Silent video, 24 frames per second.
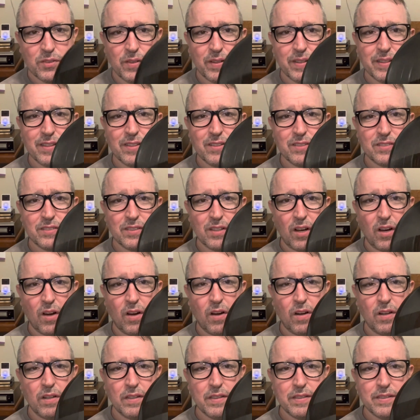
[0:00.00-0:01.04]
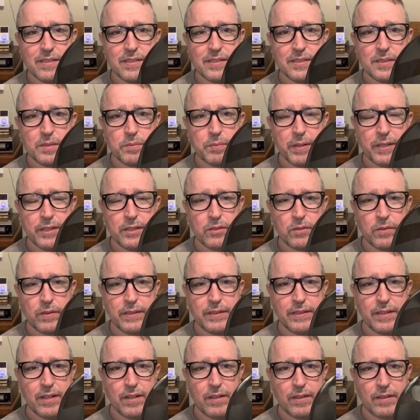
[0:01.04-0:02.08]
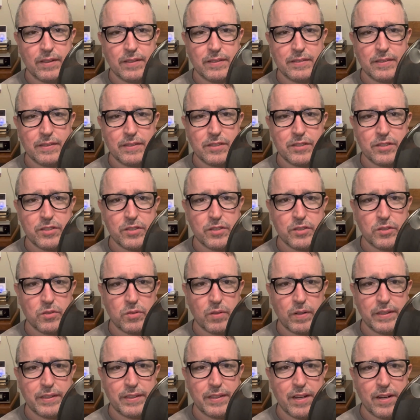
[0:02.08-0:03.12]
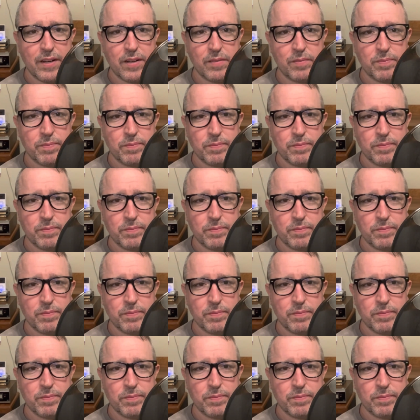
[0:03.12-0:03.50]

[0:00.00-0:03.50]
why there's all of this space right there because it's just right there